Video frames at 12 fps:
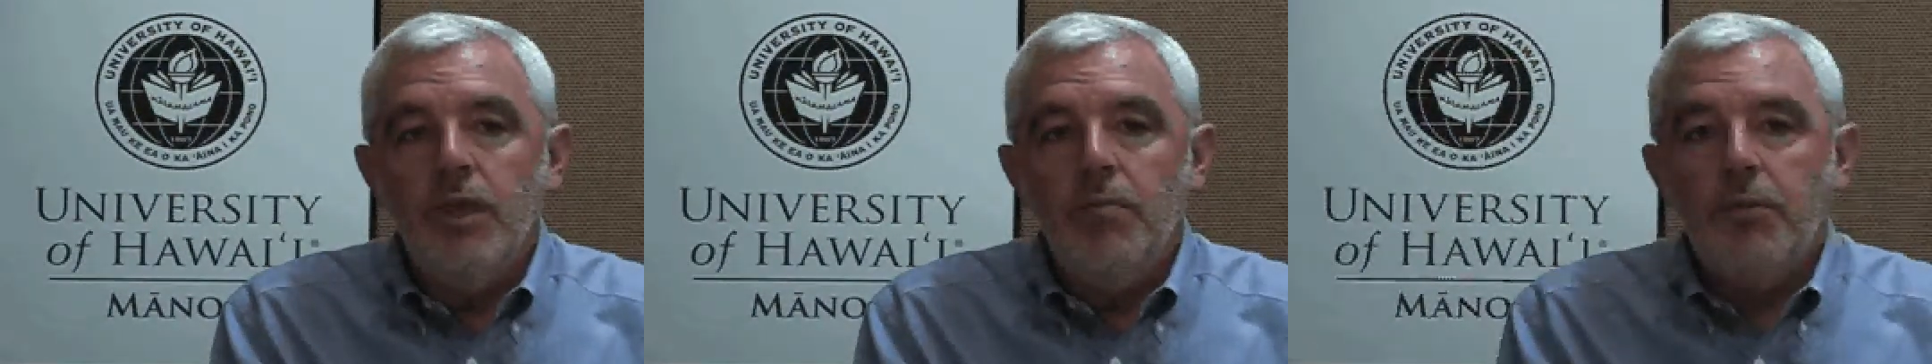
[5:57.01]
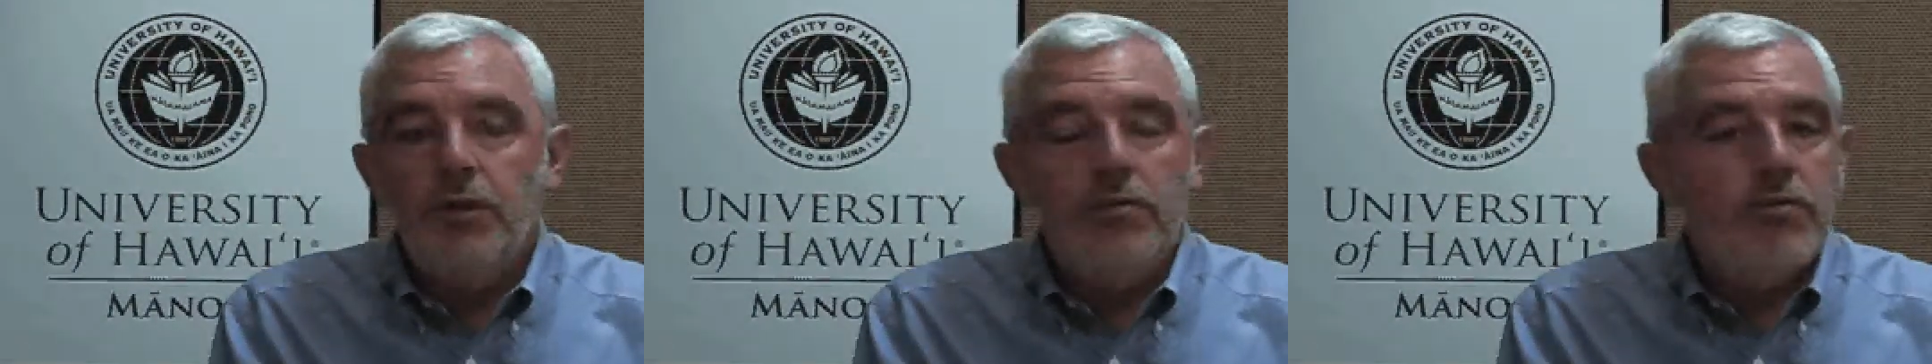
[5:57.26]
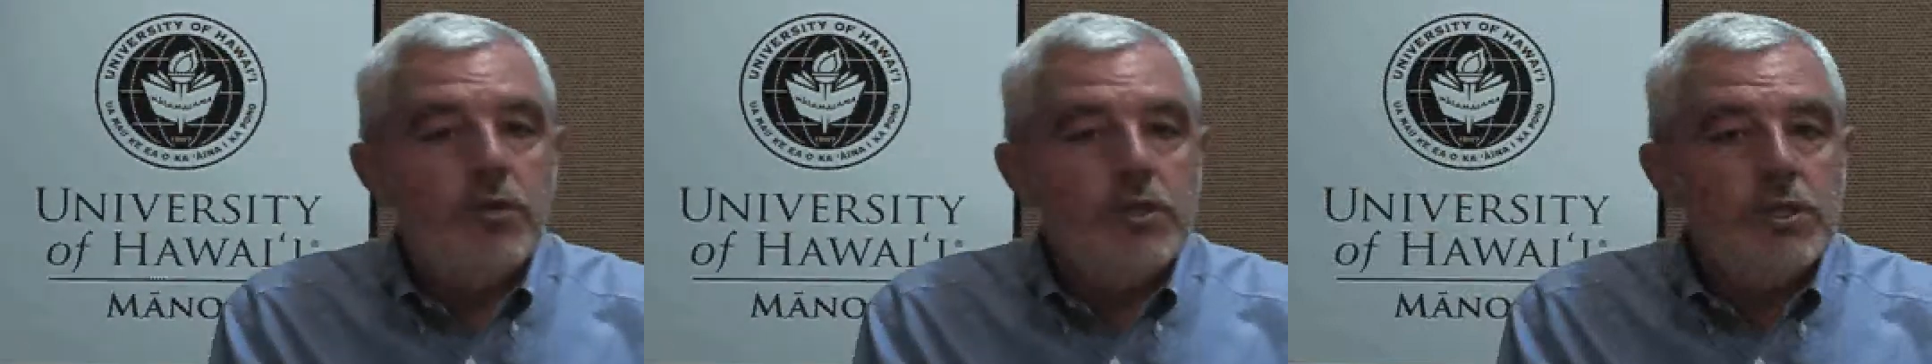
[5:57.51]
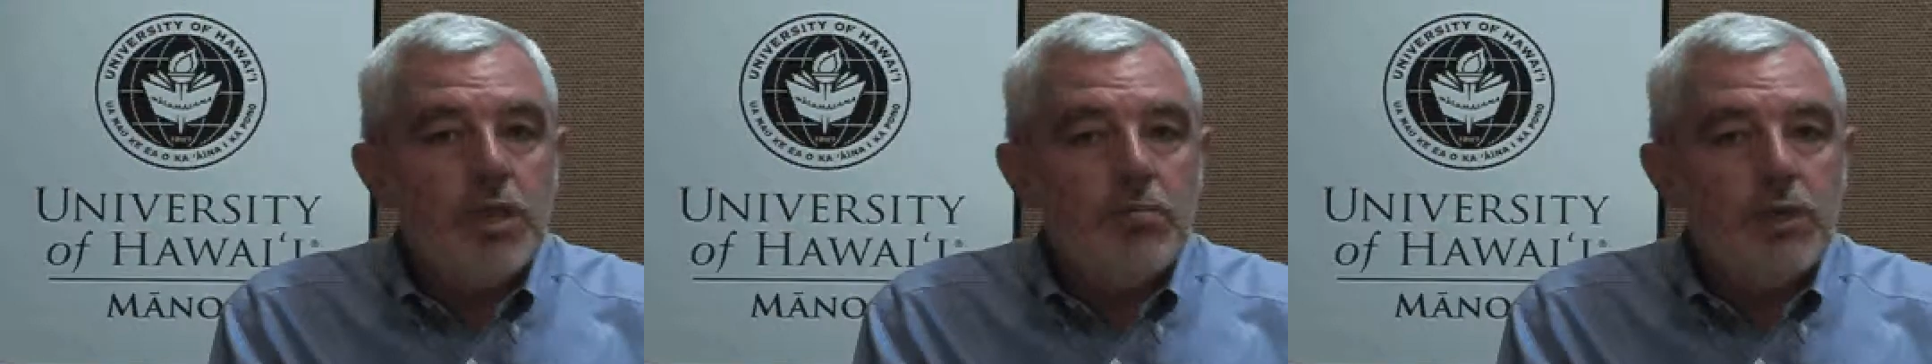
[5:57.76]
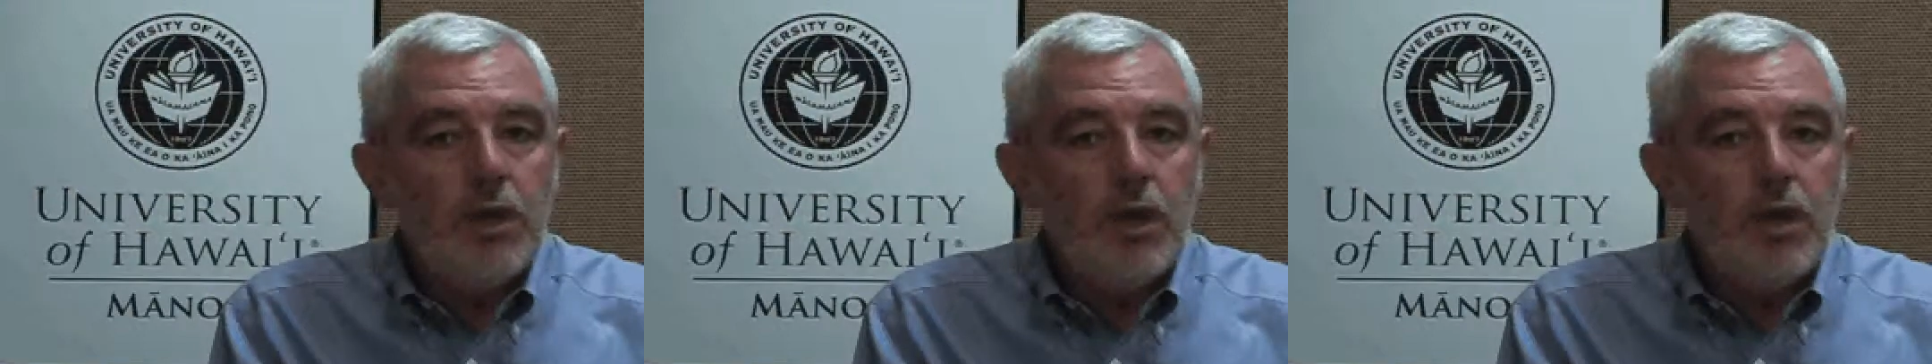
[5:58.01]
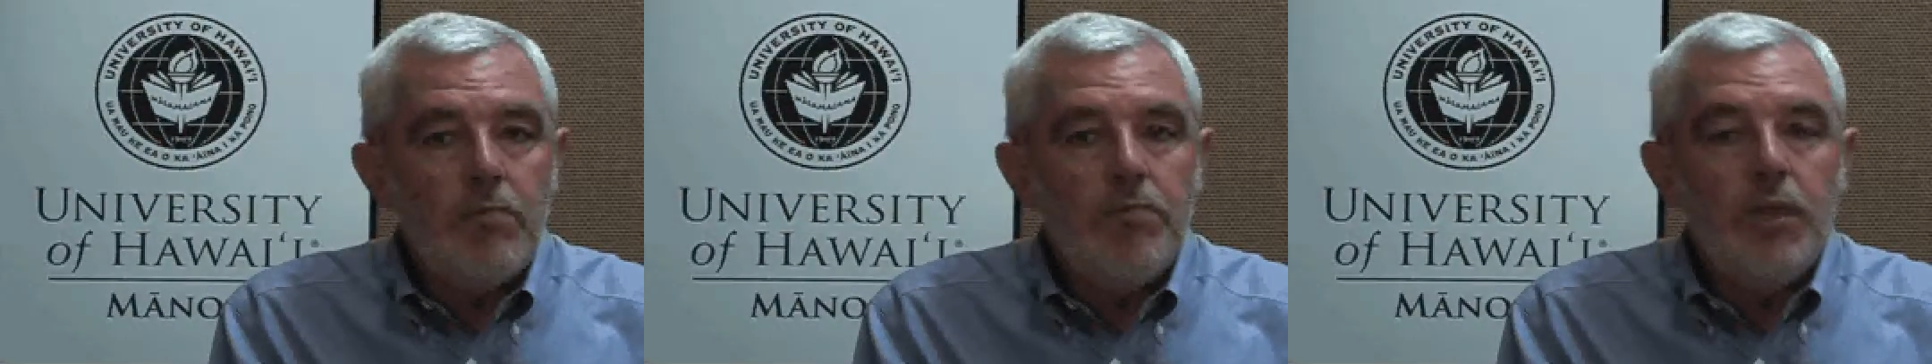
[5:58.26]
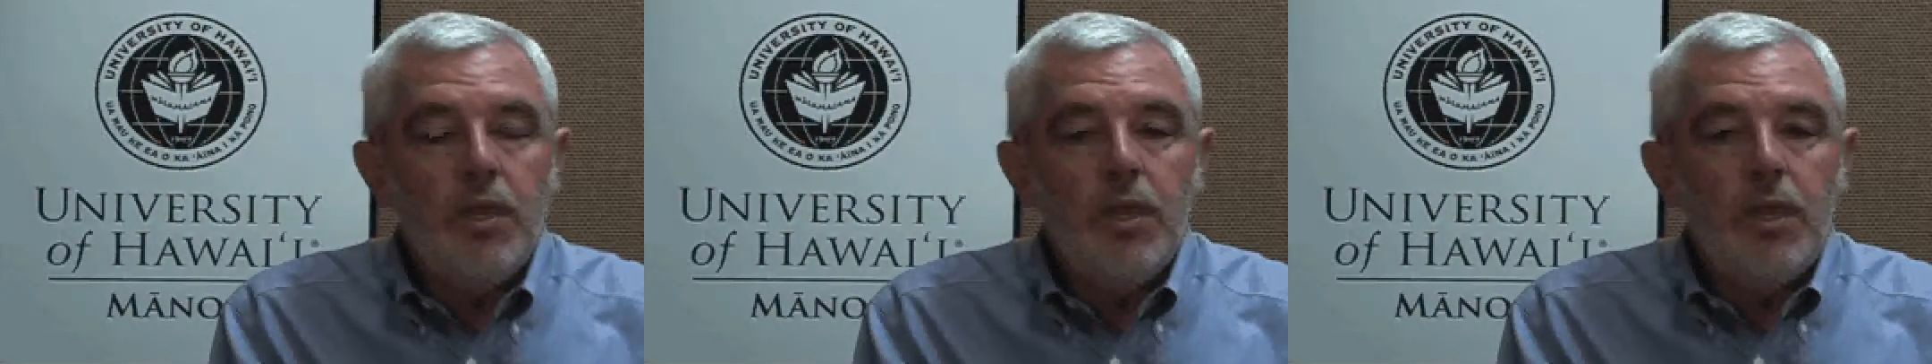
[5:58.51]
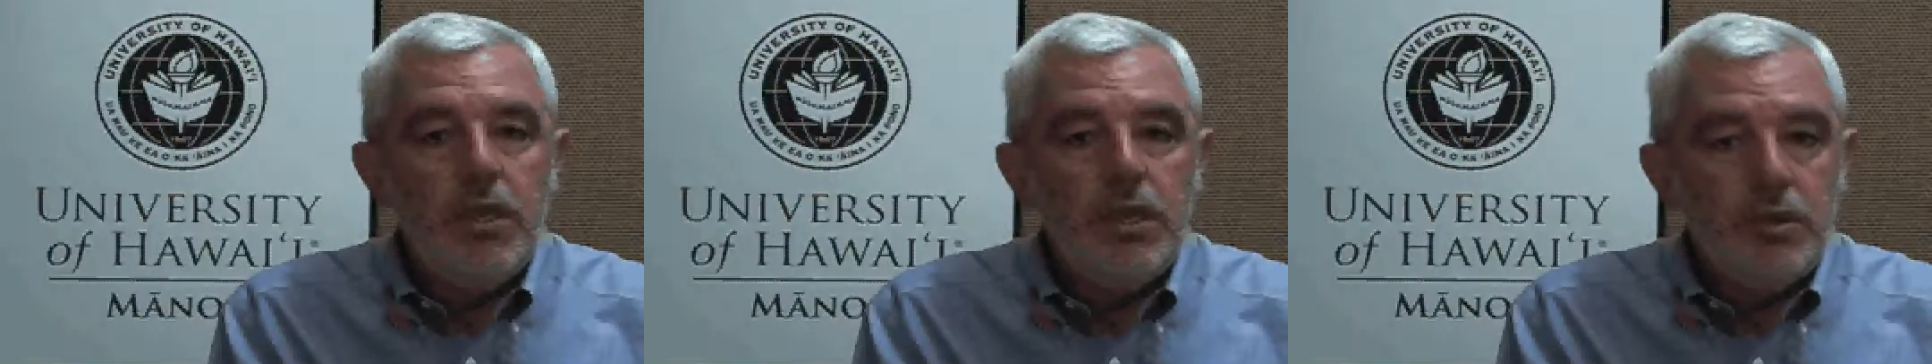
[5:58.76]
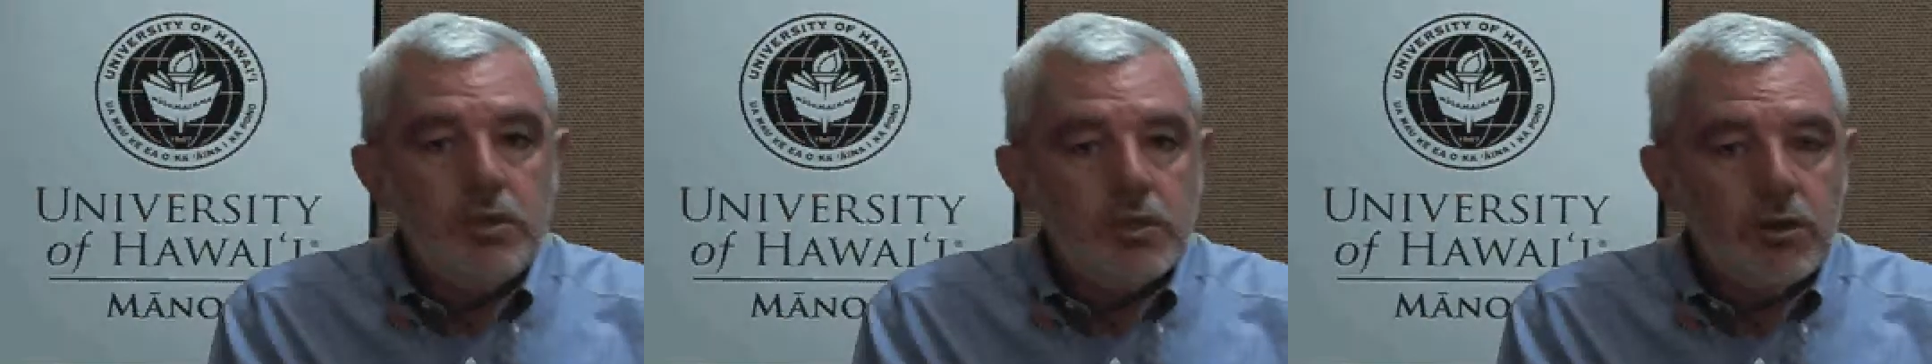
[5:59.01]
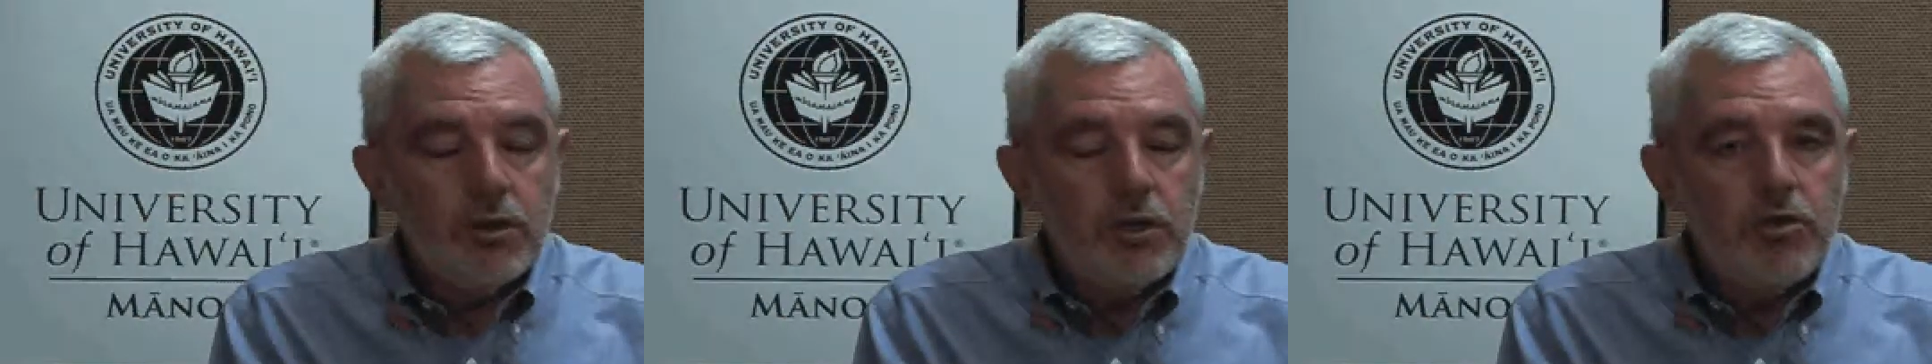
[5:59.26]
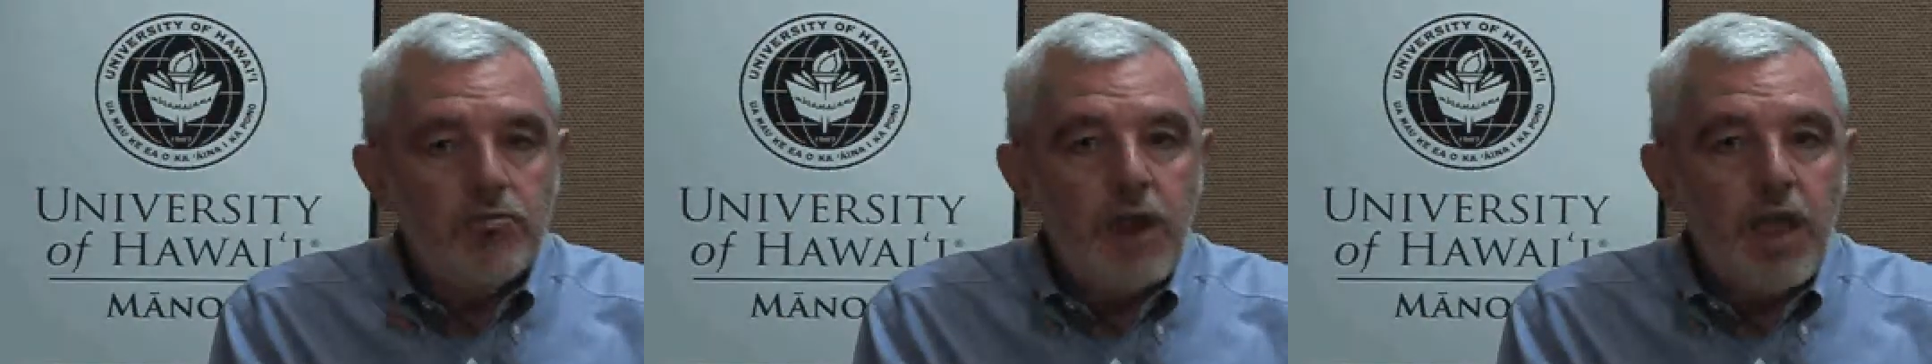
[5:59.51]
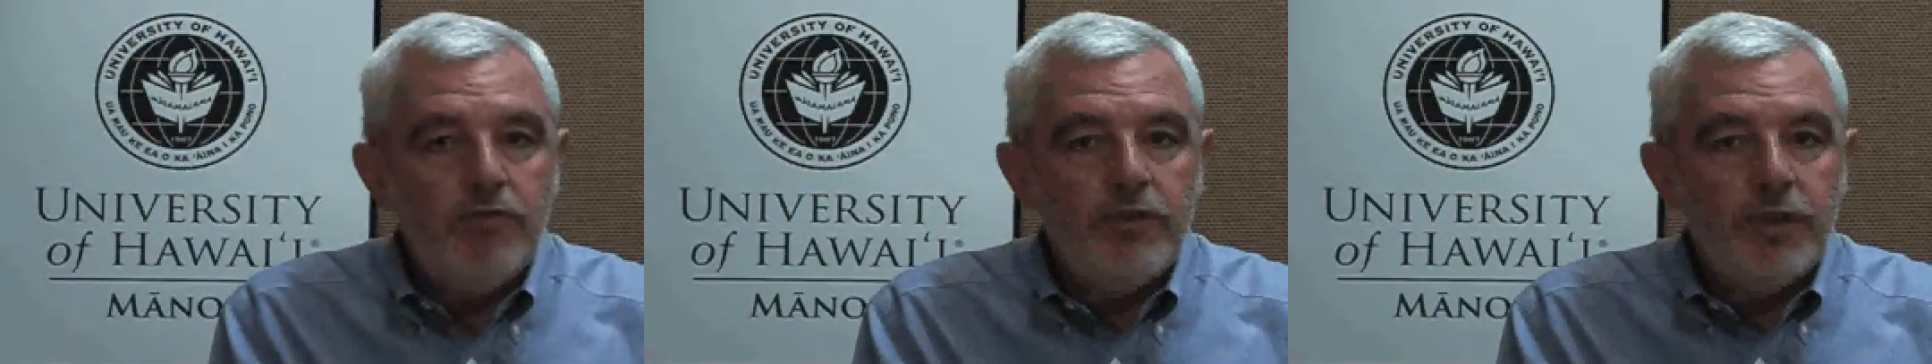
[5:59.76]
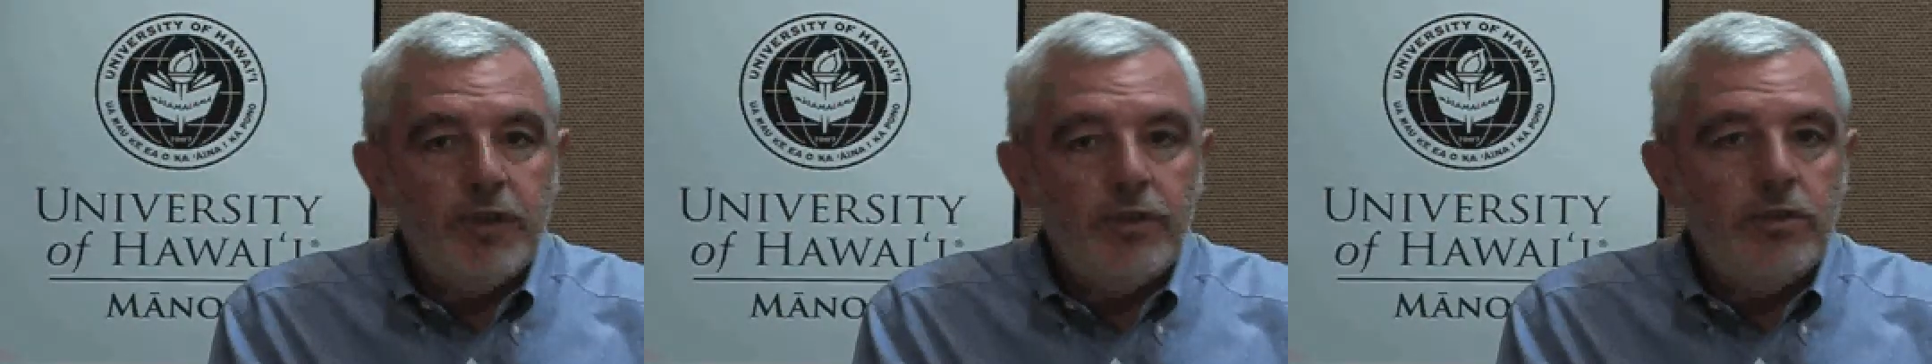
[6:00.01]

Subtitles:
But at the very same time, he started drafting